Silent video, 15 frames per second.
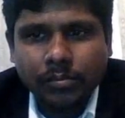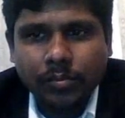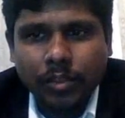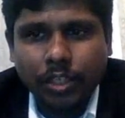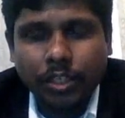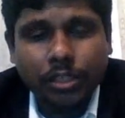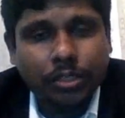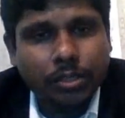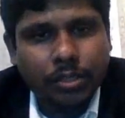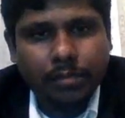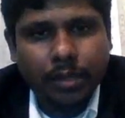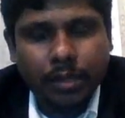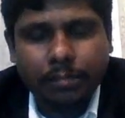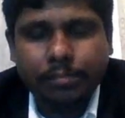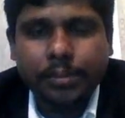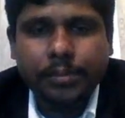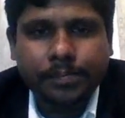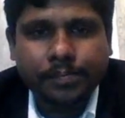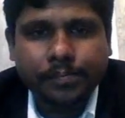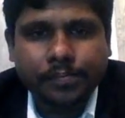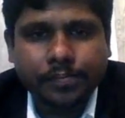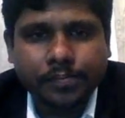you need to develop.
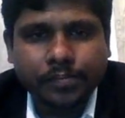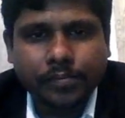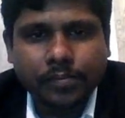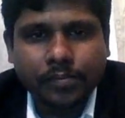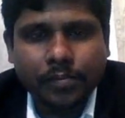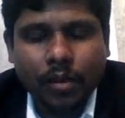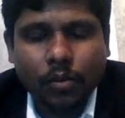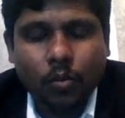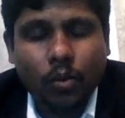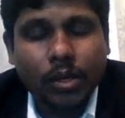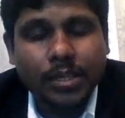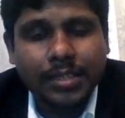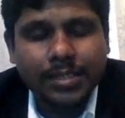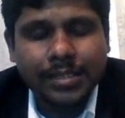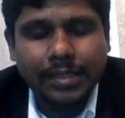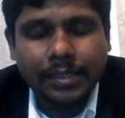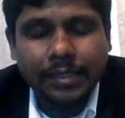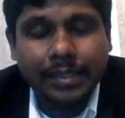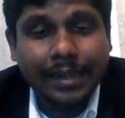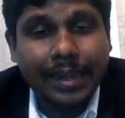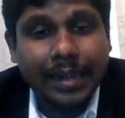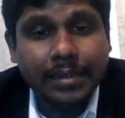One is the
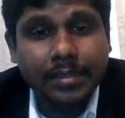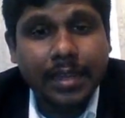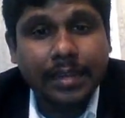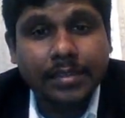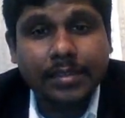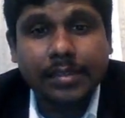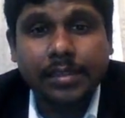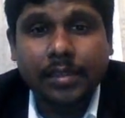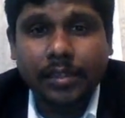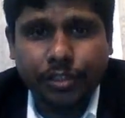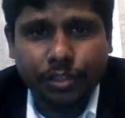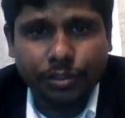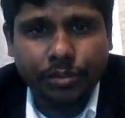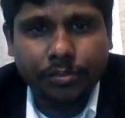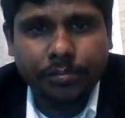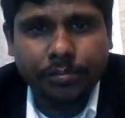transactional in nature.